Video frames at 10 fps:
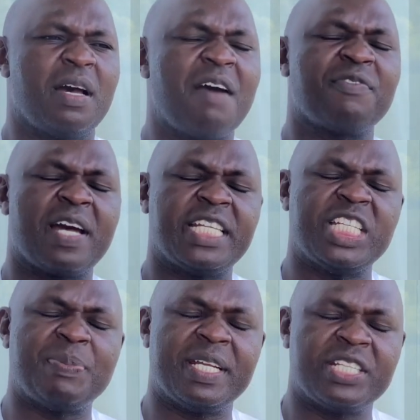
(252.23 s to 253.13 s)
African
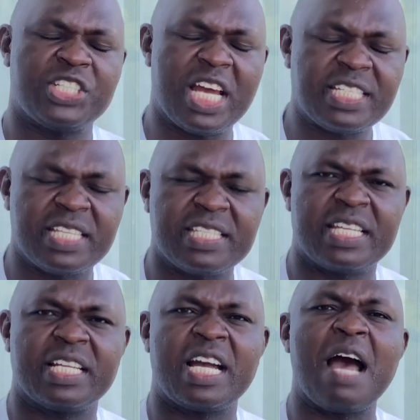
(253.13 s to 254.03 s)
independent churches
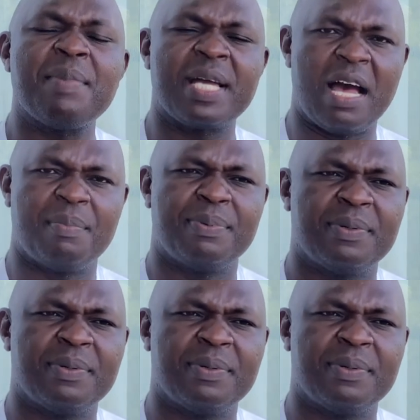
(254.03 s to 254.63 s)
started coming up.